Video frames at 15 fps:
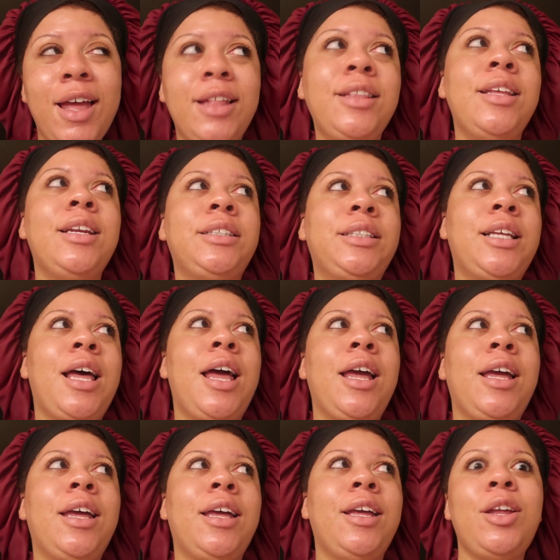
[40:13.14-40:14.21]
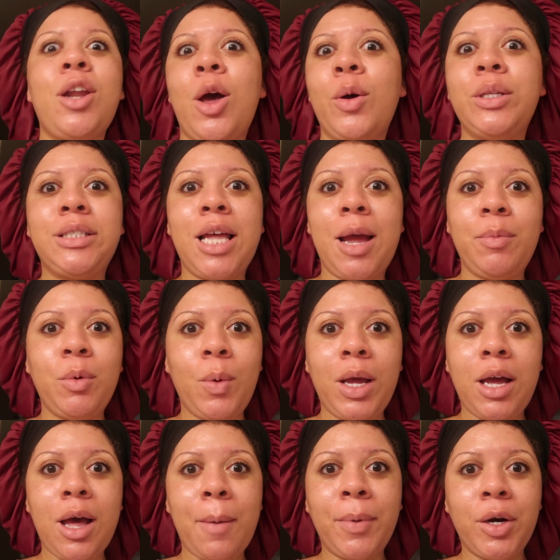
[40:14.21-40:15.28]
And then it's like, you know, it's time to
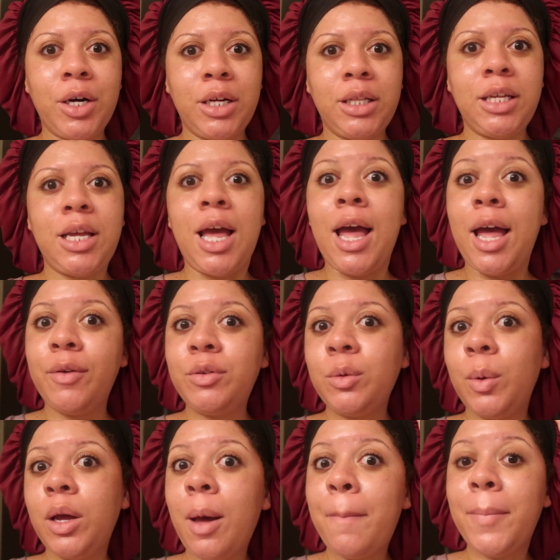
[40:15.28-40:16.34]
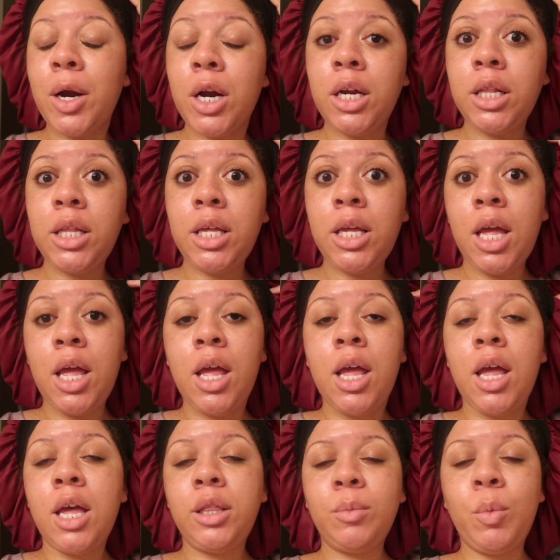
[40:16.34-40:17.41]
wake up early. I have to wake up early
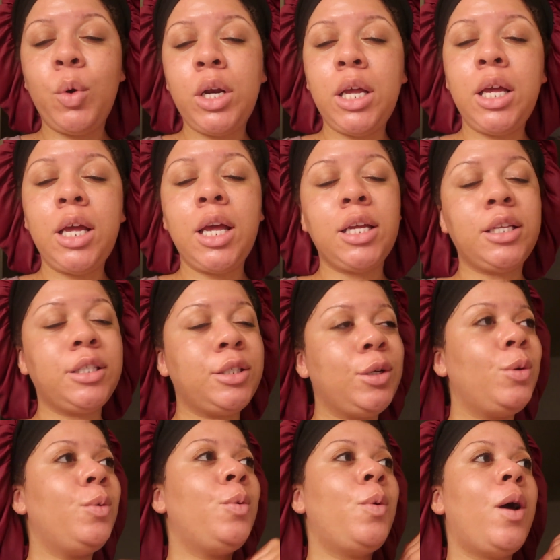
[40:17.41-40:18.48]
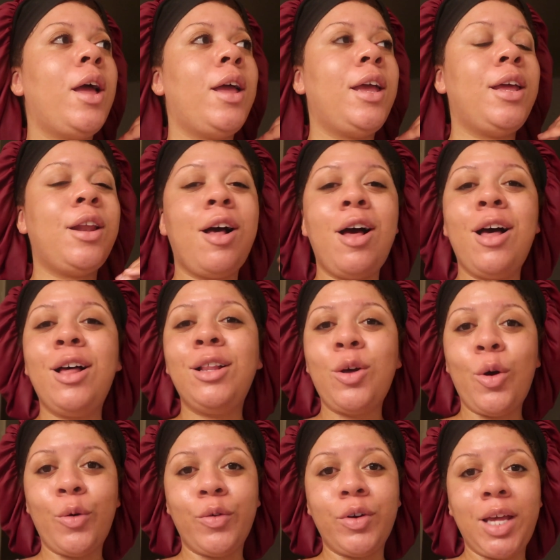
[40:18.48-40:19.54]
in the morning and do it
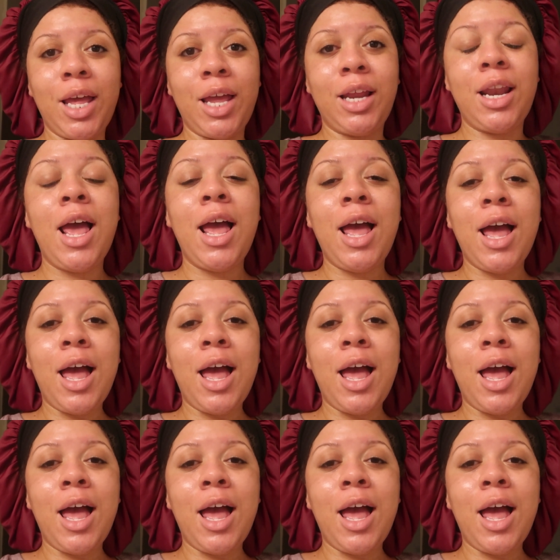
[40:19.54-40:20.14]
all over again.